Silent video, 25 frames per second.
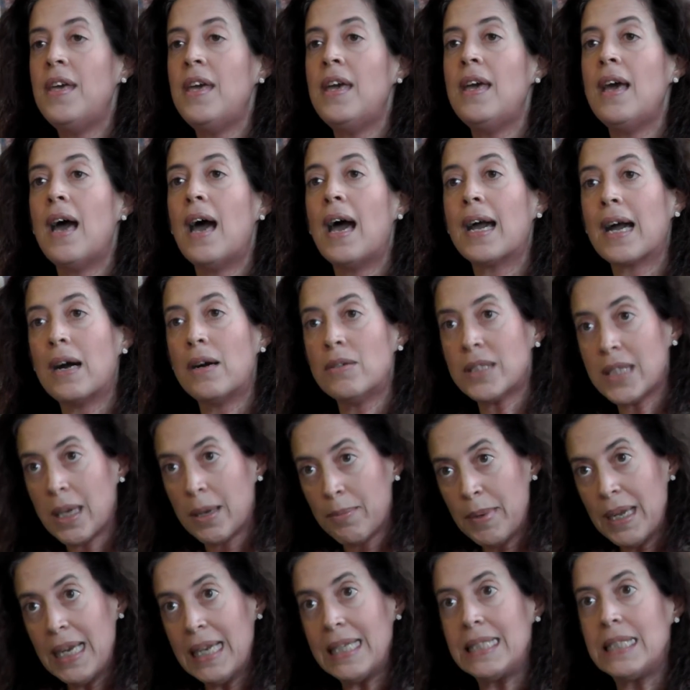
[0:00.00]
The
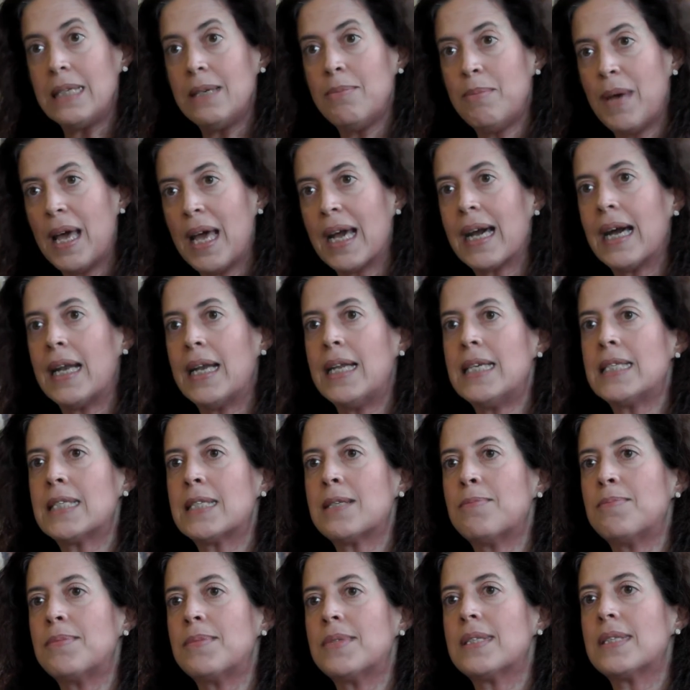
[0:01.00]
accountability
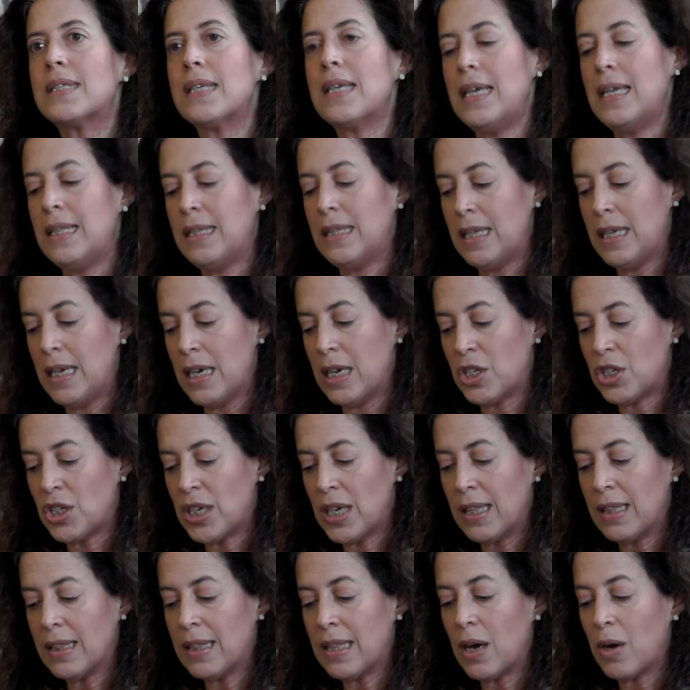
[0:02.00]
mechanisms in the
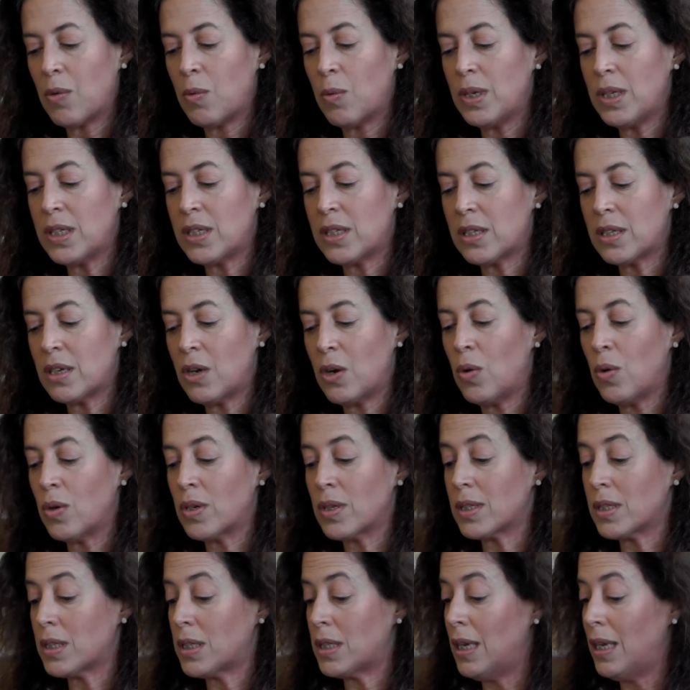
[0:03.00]
agenda, which
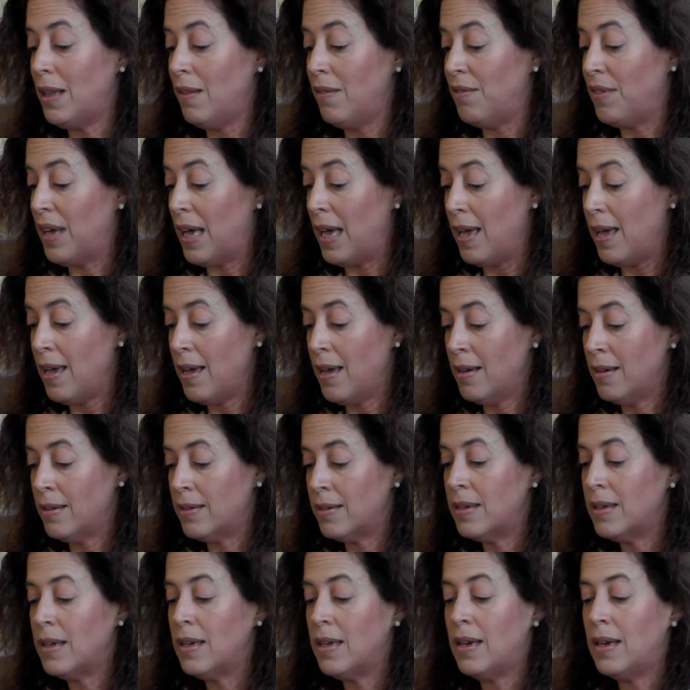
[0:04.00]
look still
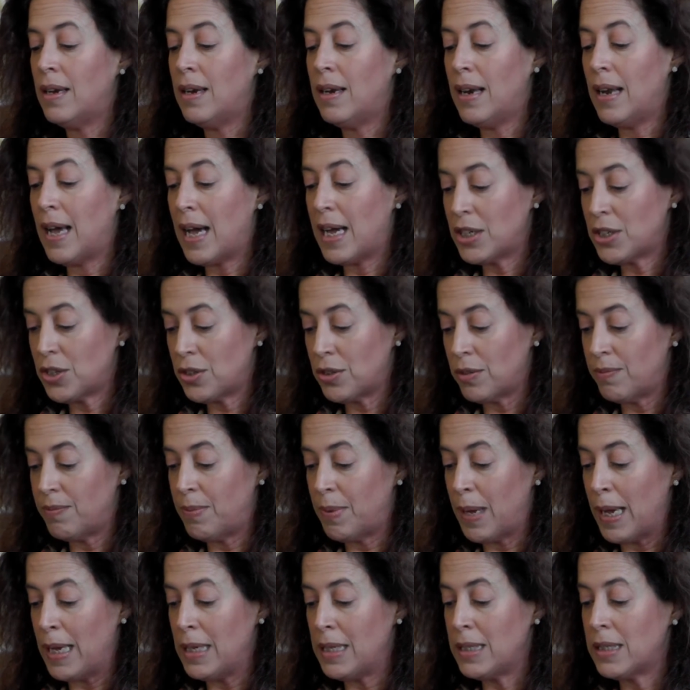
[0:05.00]
vague,
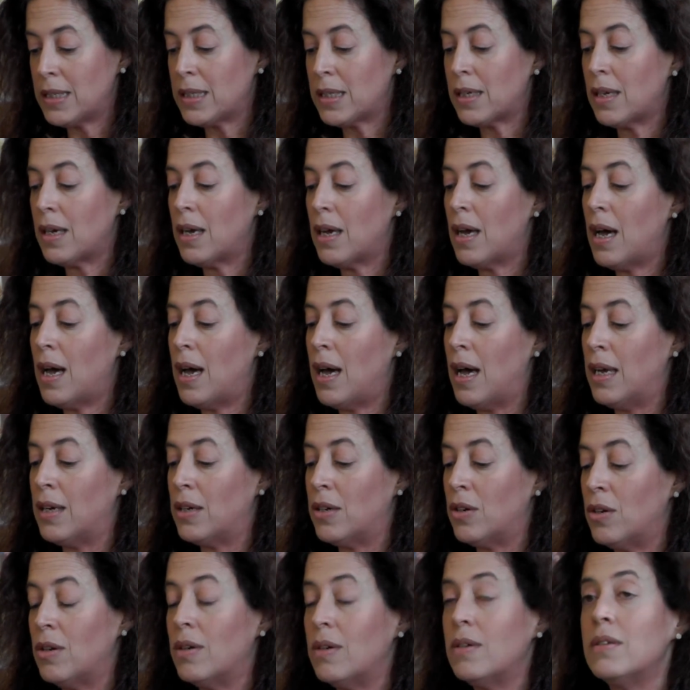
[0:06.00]
nation-based,
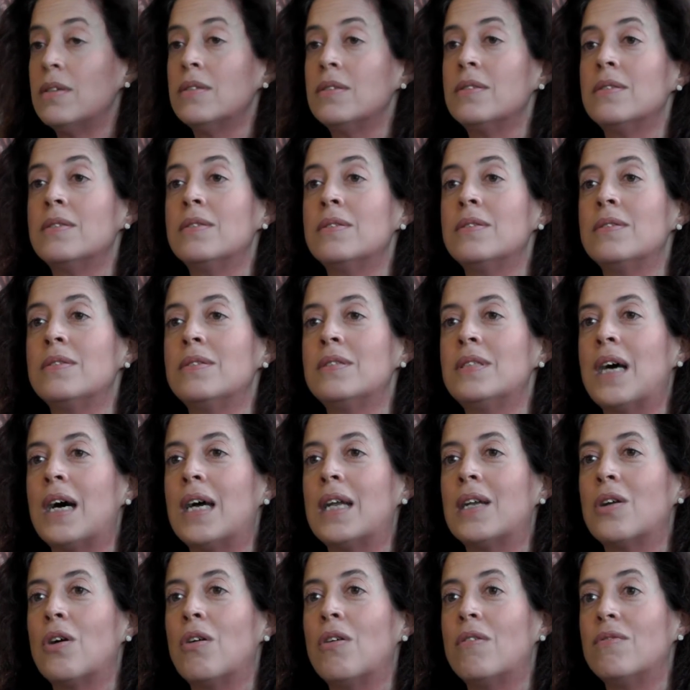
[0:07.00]
and
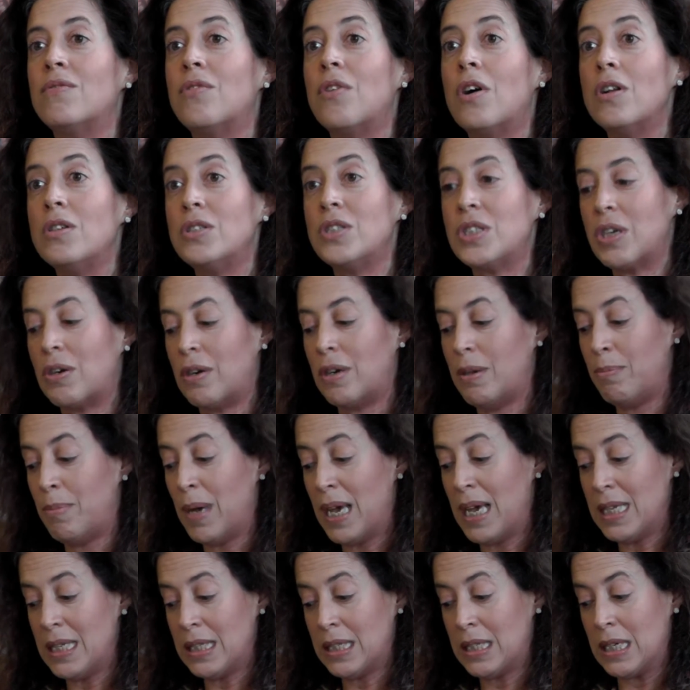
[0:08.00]
done on voluntary
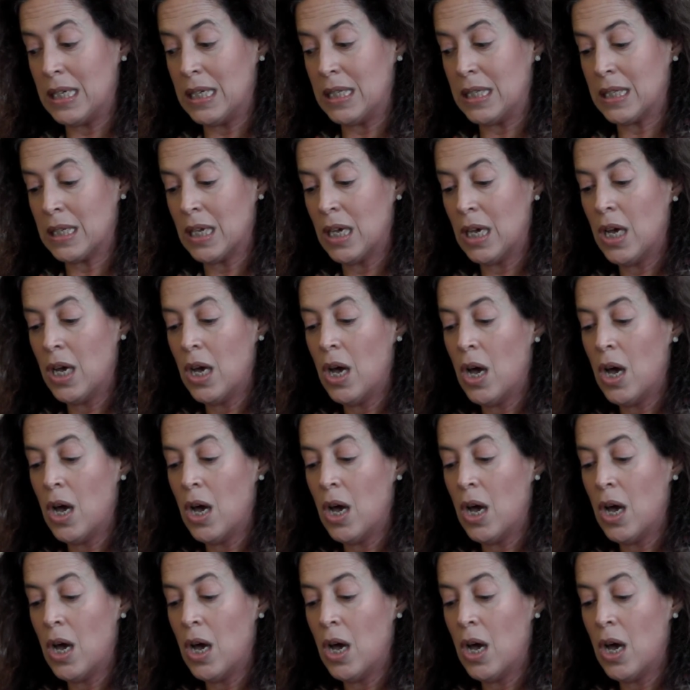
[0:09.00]
basis,